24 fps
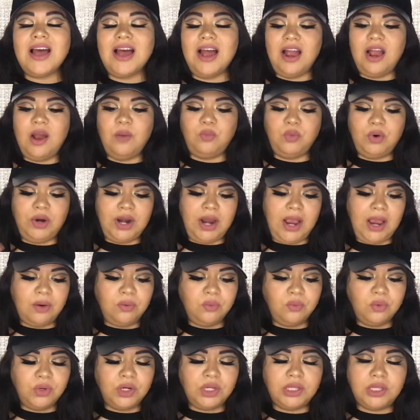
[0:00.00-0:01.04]
where I
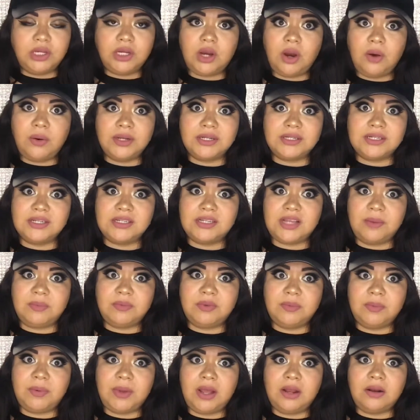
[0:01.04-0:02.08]
really go into
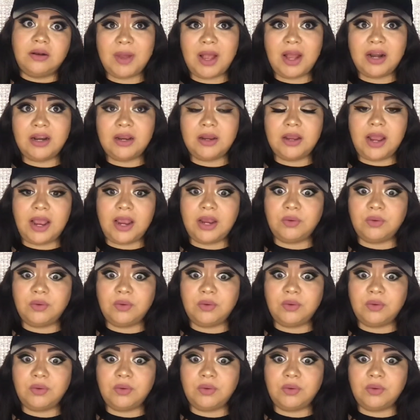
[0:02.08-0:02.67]
depth about it.